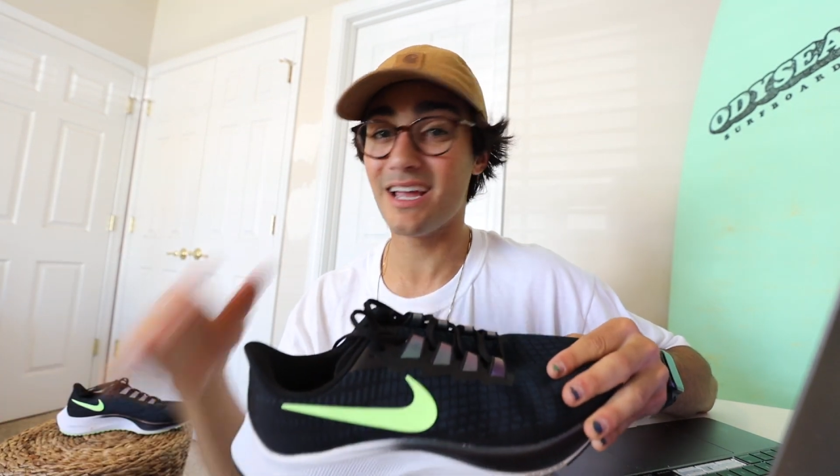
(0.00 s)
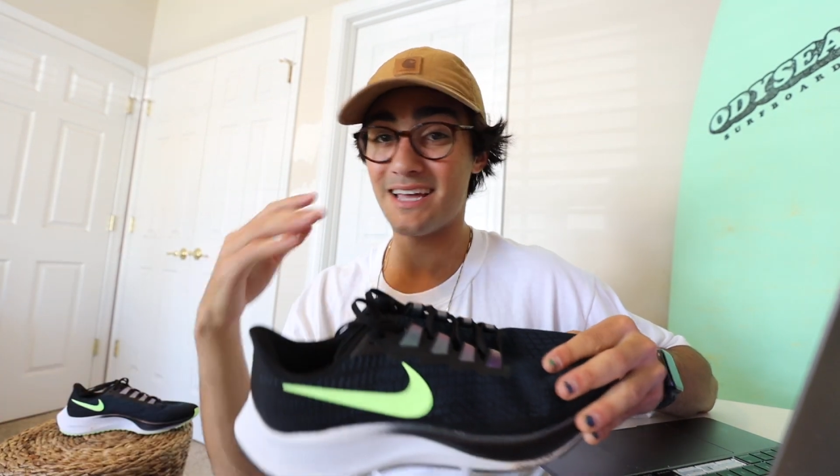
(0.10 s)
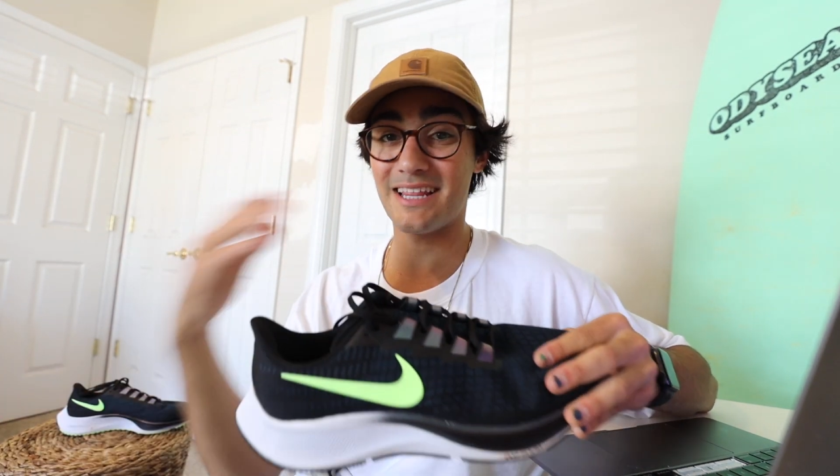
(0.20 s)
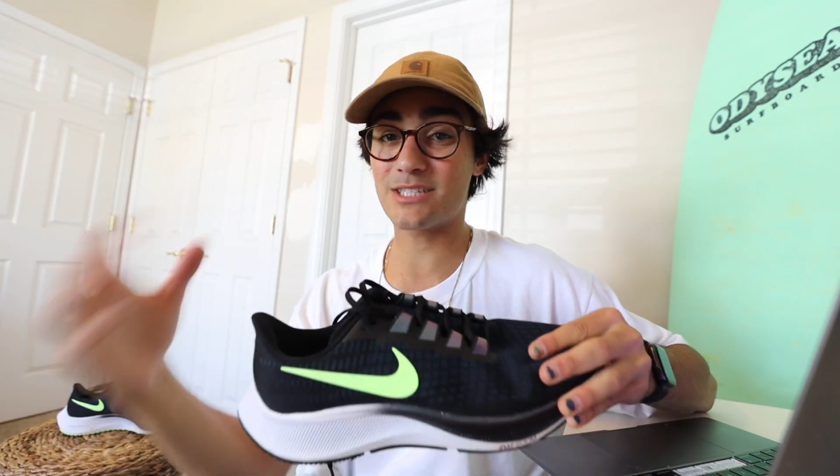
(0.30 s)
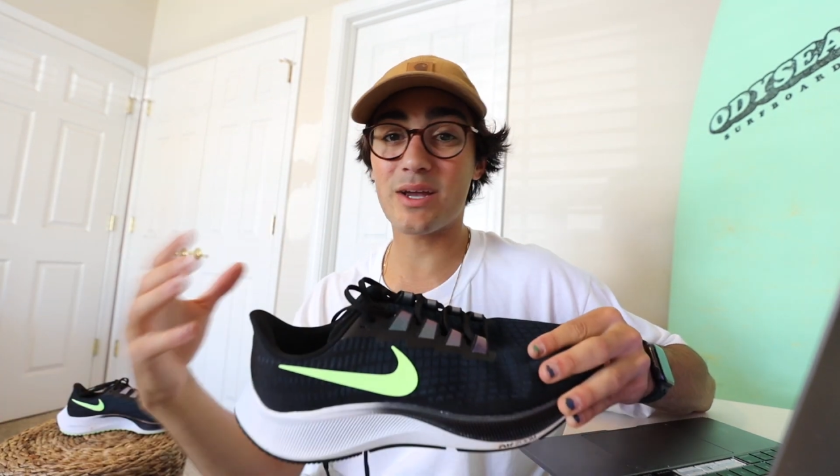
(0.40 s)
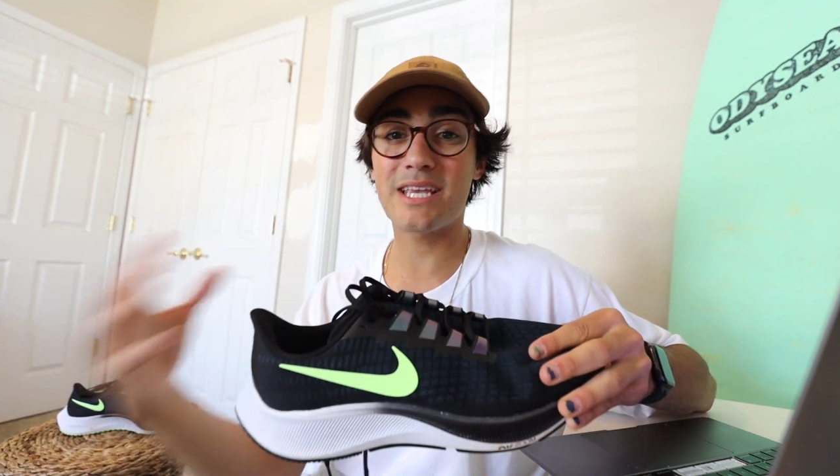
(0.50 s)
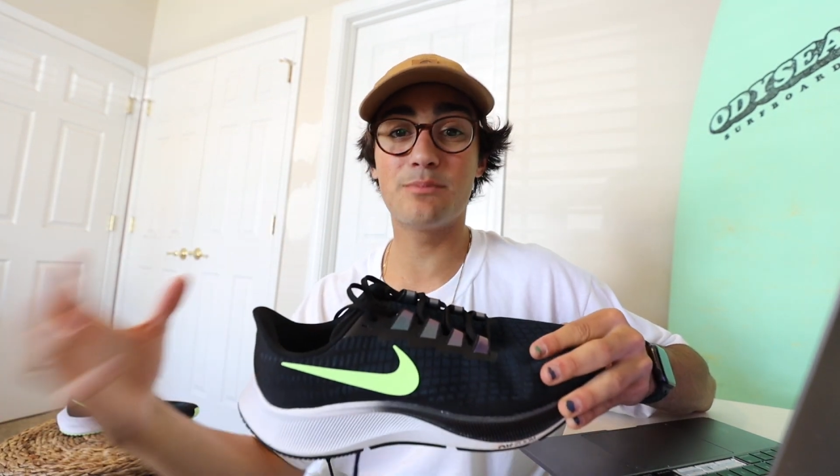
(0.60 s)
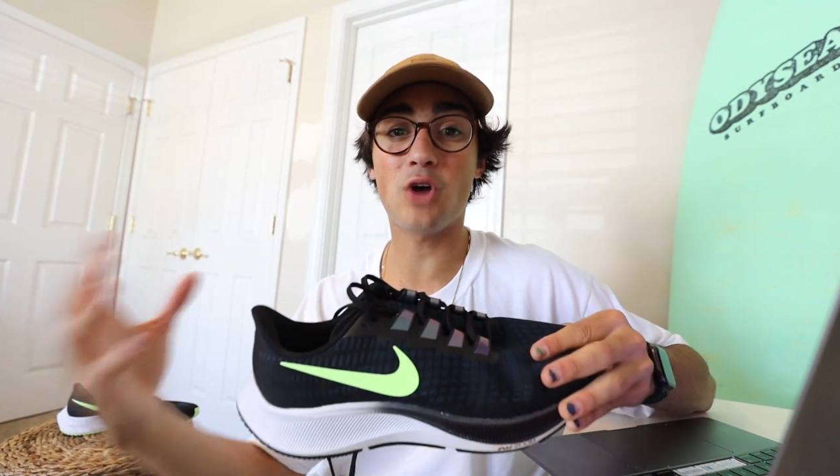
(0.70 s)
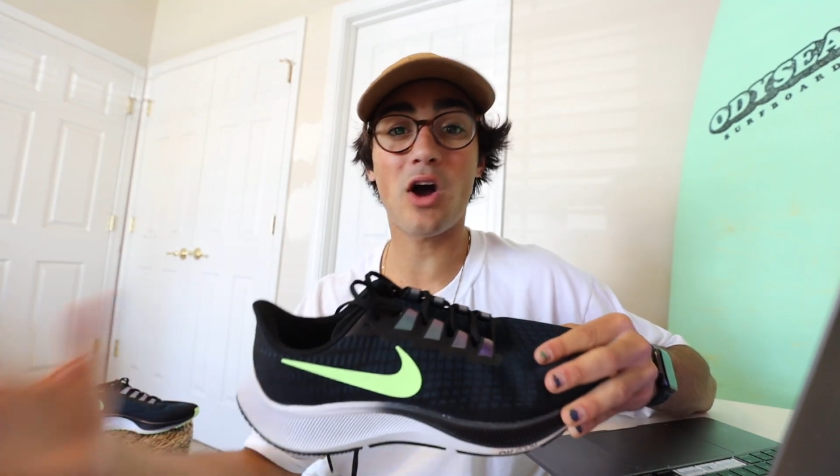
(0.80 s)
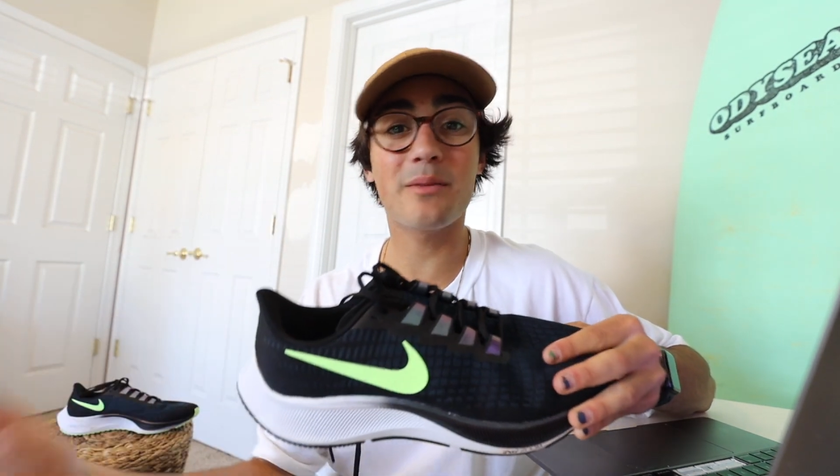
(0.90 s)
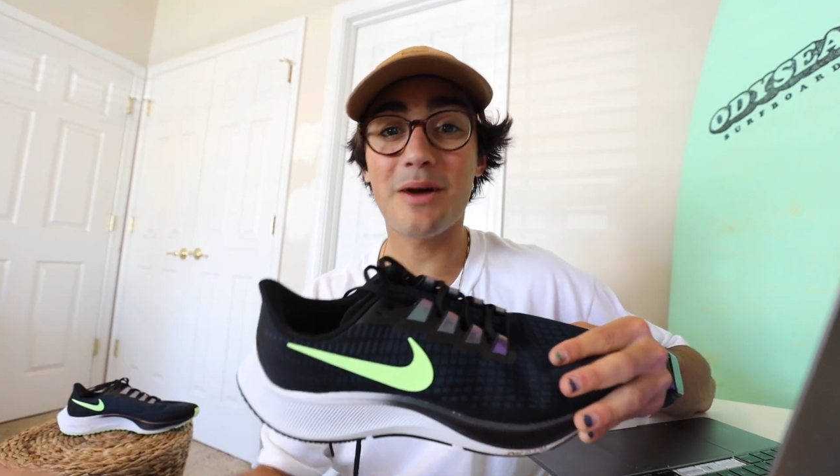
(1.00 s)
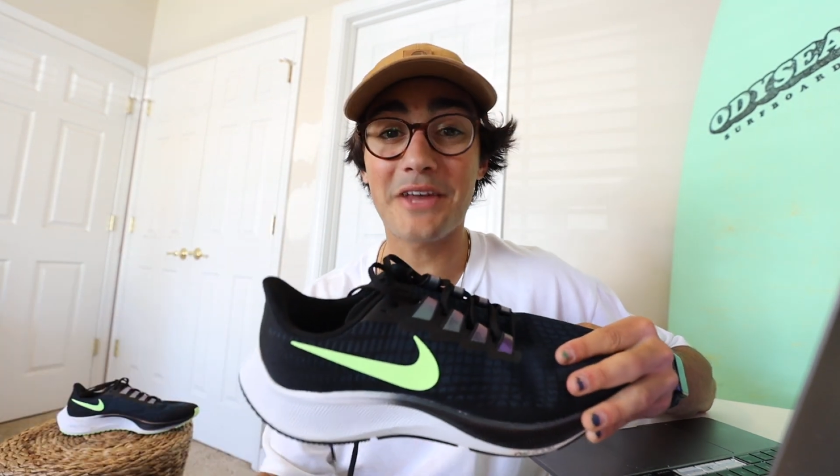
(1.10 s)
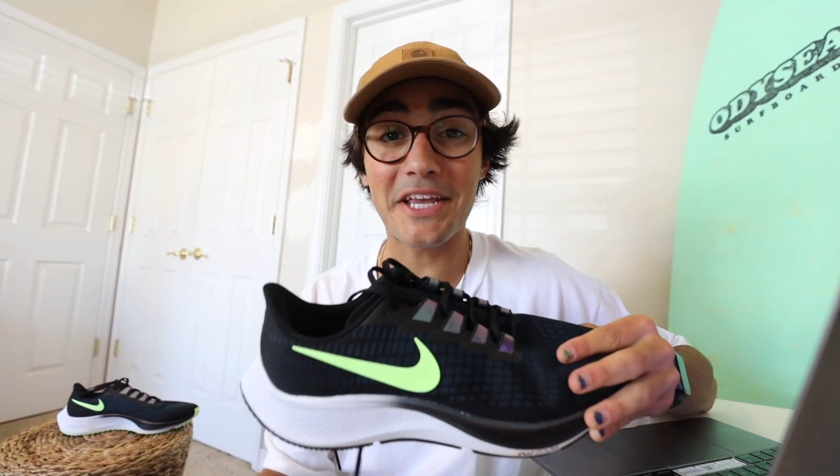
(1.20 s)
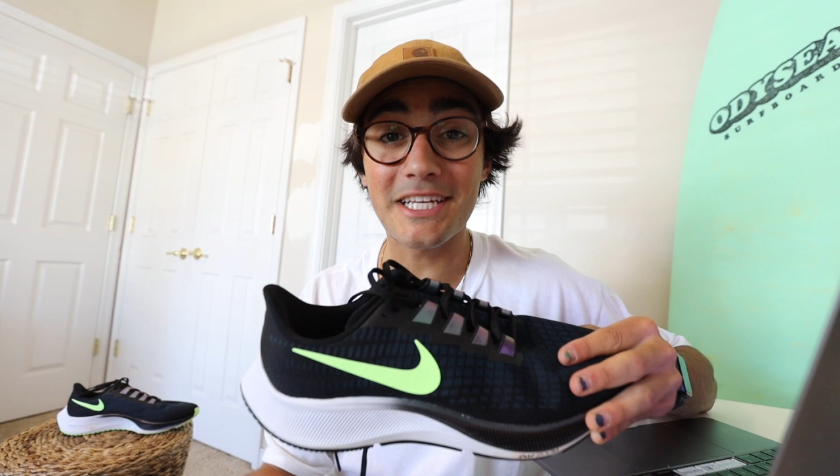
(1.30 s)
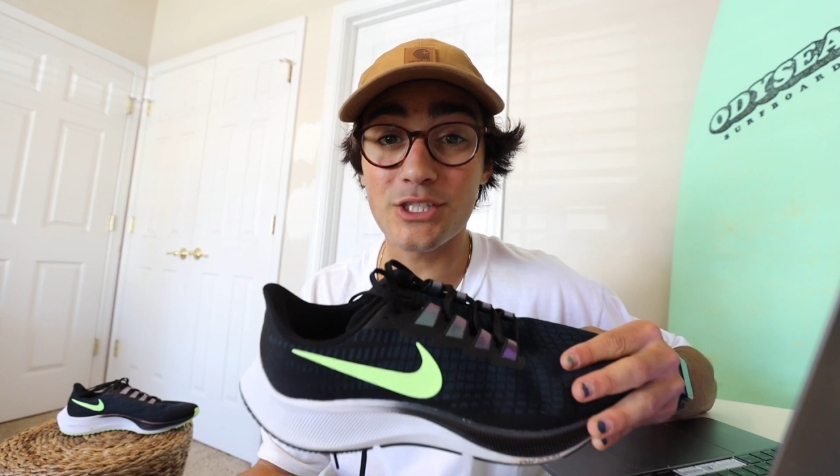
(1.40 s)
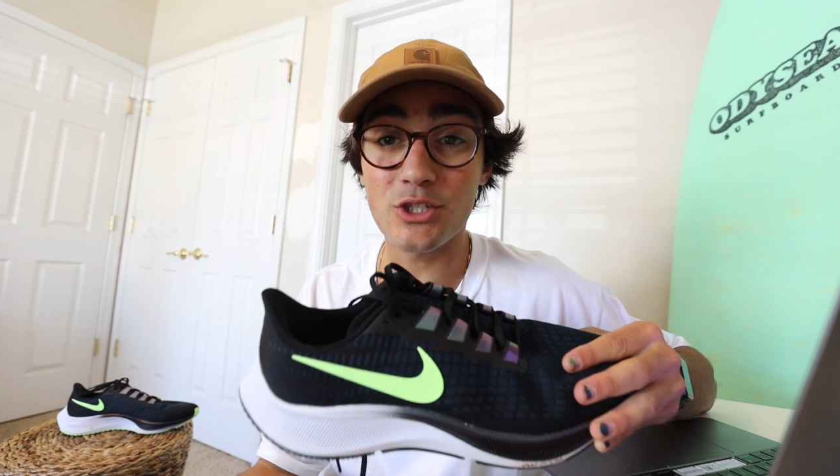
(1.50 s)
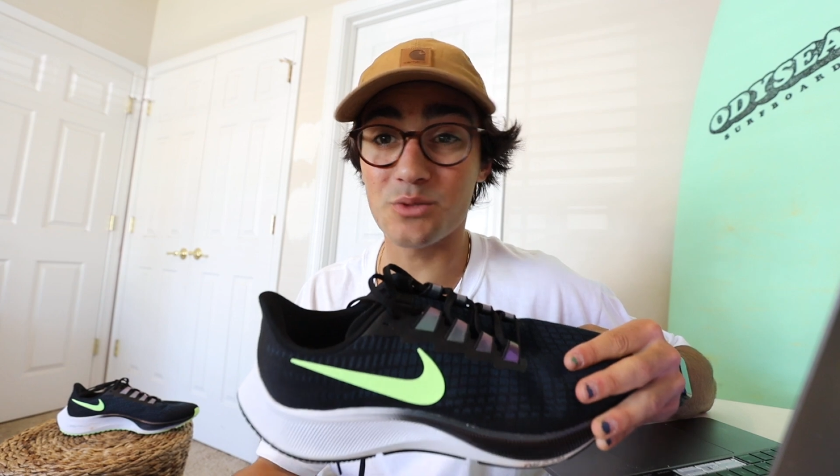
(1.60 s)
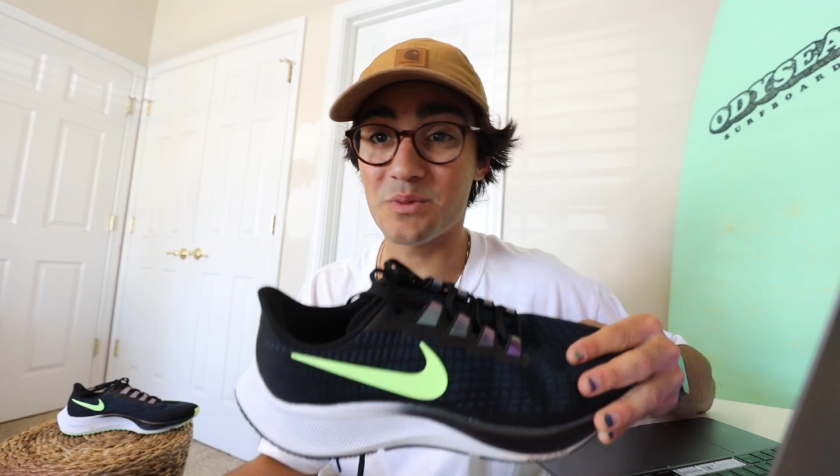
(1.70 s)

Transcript: And that's why I keep talking about Nike shoes,